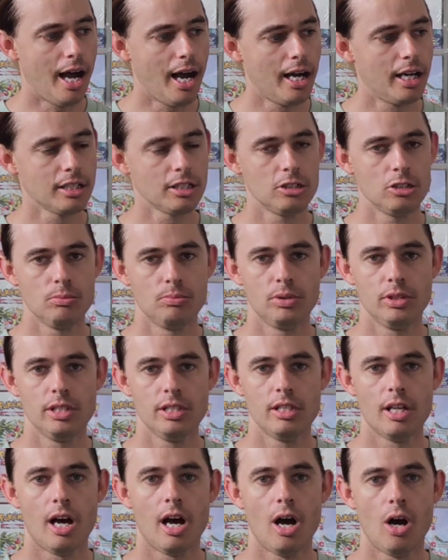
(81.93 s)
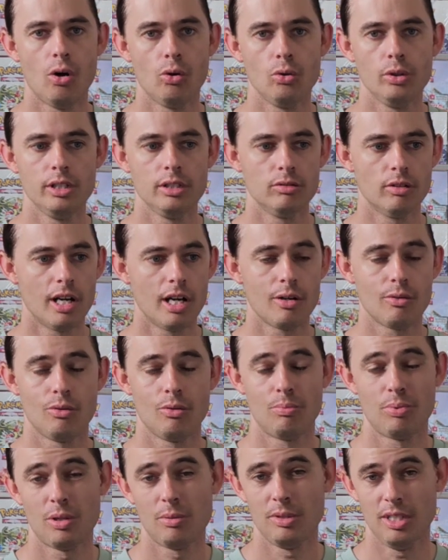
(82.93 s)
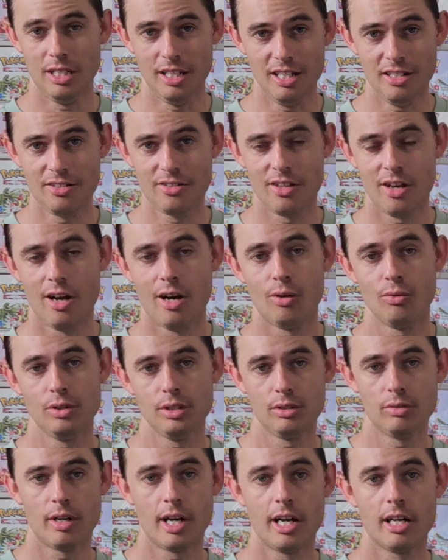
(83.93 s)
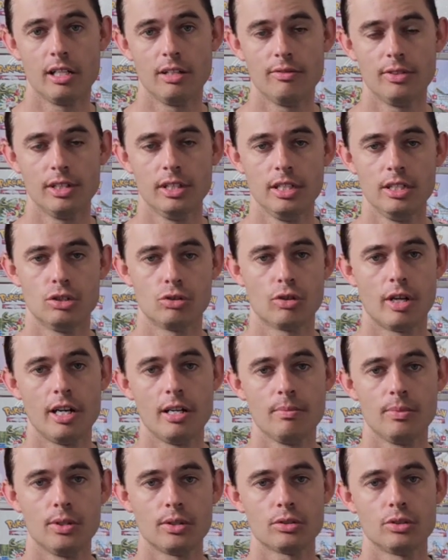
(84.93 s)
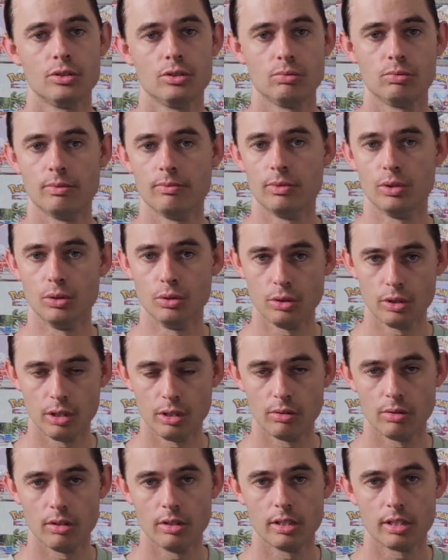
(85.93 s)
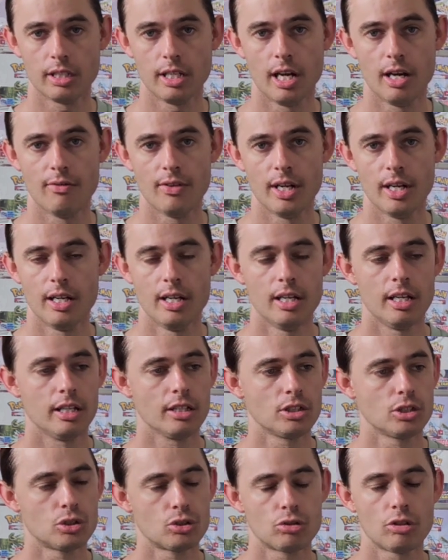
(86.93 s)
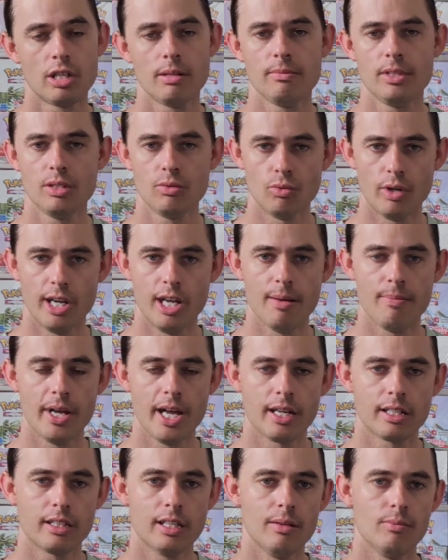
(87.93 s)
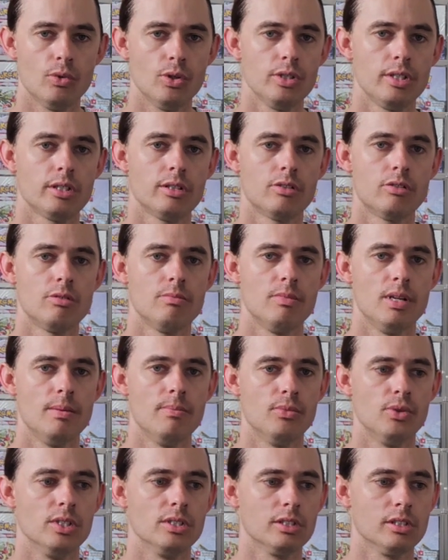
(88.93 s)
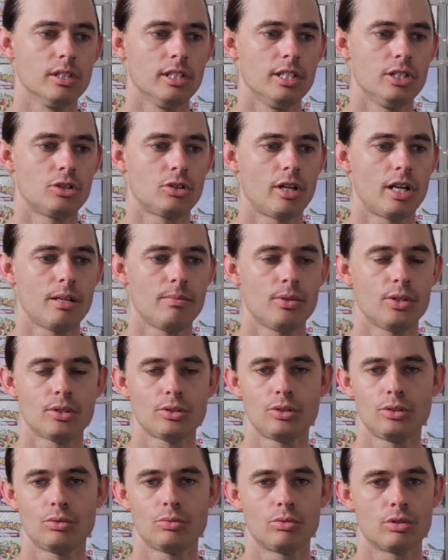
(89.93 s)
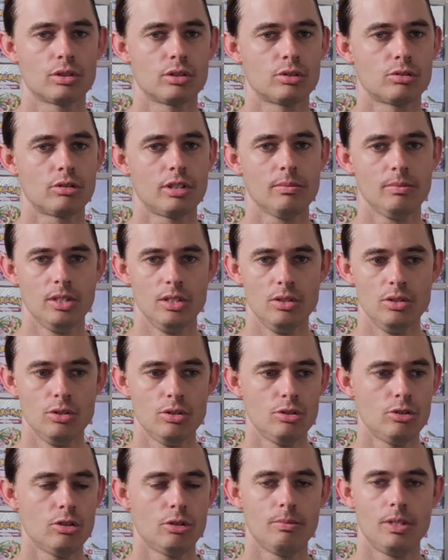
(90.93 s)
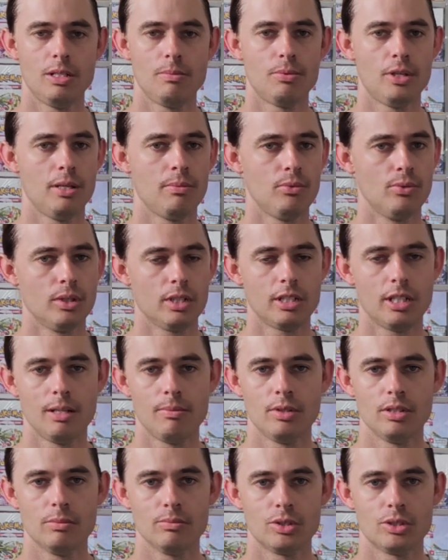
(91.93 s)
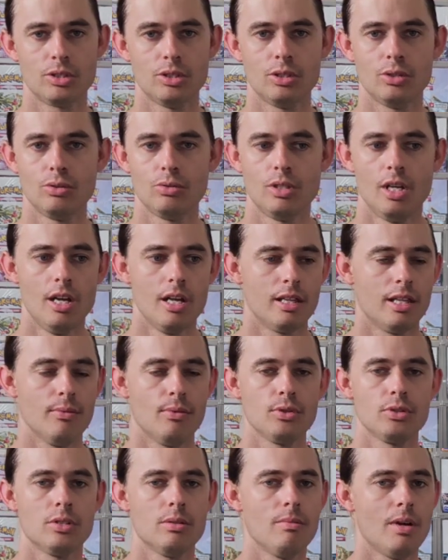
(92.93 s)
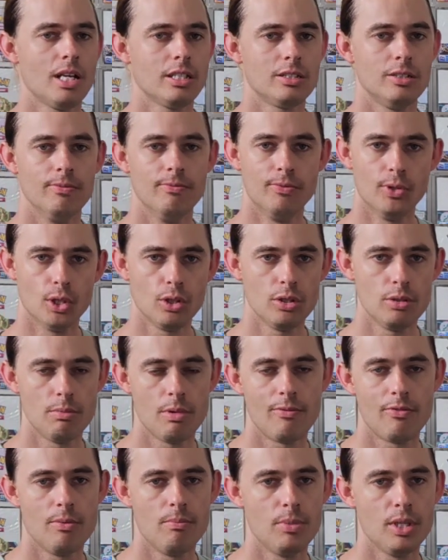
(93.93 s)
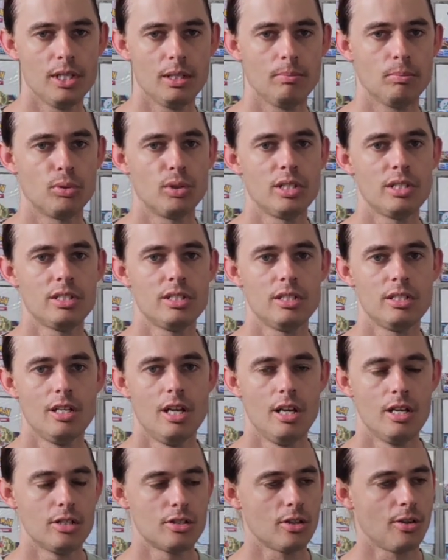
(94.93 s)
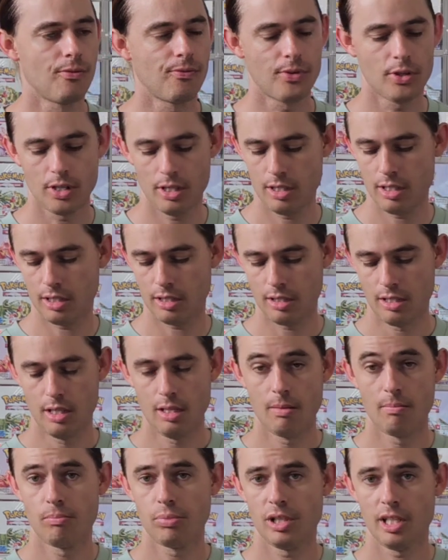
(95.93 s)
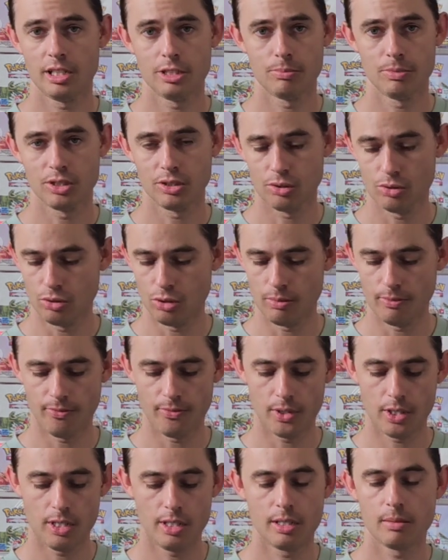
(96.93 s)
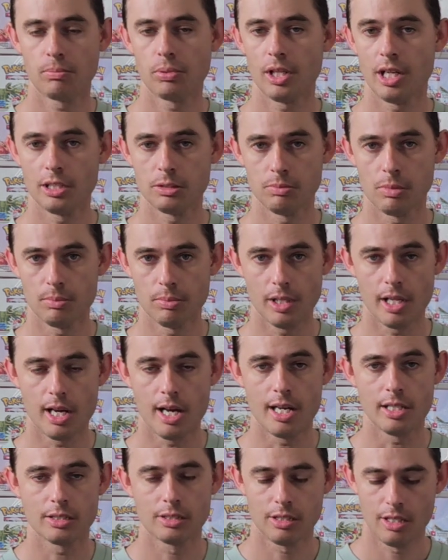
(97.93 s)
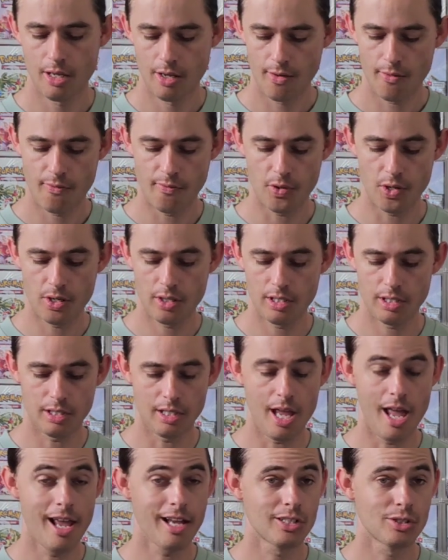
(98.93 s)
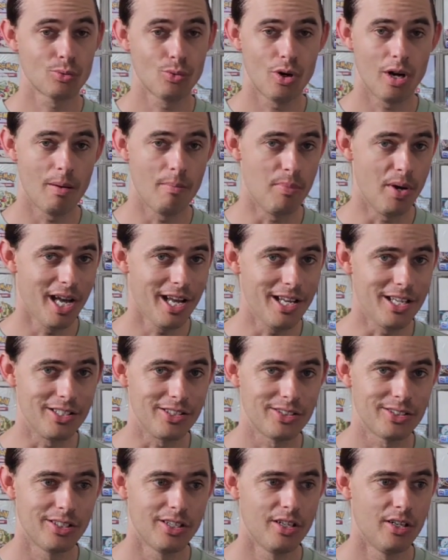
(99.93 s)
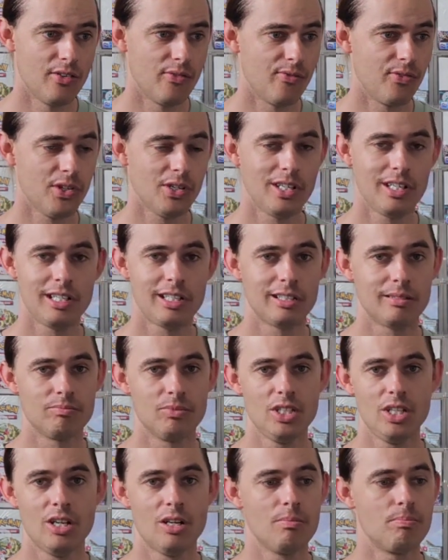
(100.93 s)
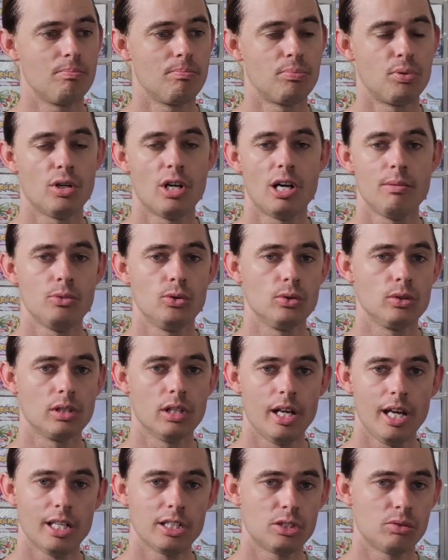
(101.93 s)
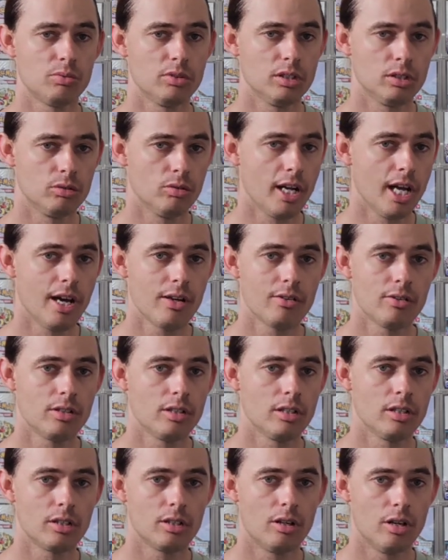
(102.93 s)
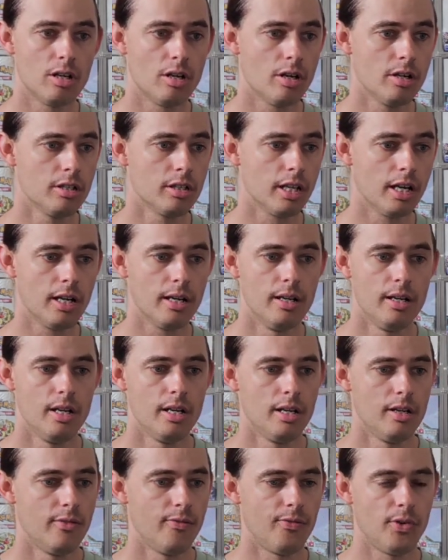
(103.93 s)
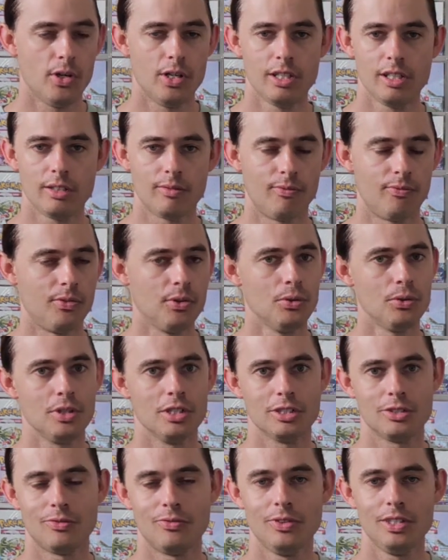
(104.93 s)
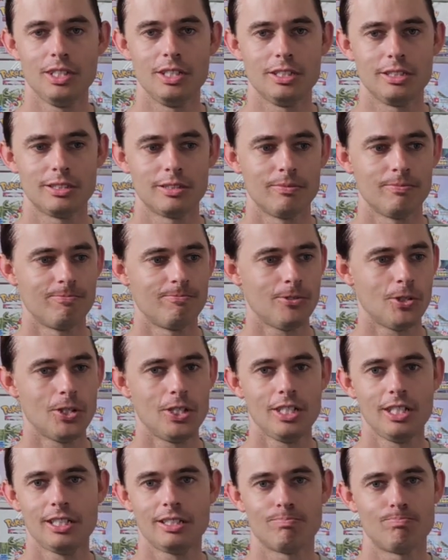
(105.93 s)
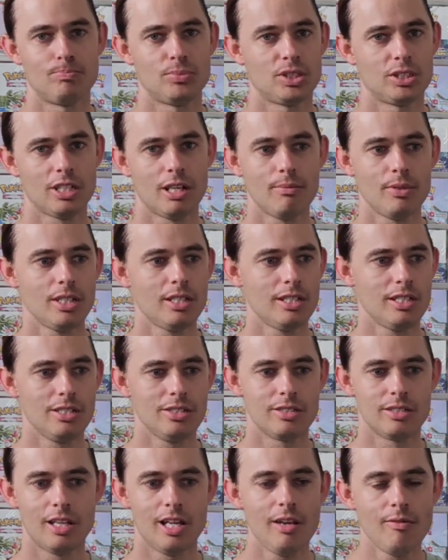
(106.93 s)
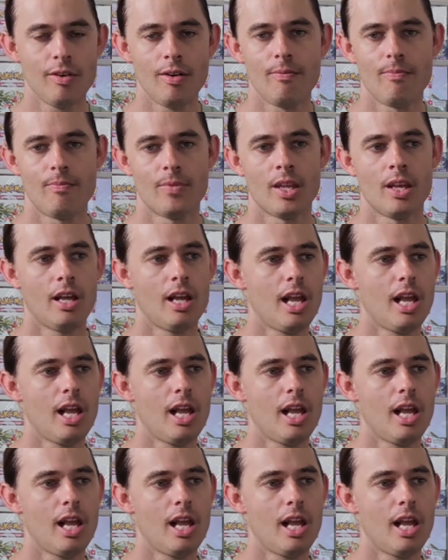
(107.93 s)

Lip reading: Arguably the holy grail, or probably is the holy grail of Elite Trainer boxes with Lugia on the cover. Extremely rare back then. What you've got to remember is Elite Trainer boxes were extremely new. Not many people were keeping them sealed. There wasn't a massive volume of them being printed. So finding Plasma Storm, finding Plasma Blast, finding XY Base, finding, Primal Clash with the Groudon and the Kyogre, finding Furious Fist, finding some of these, even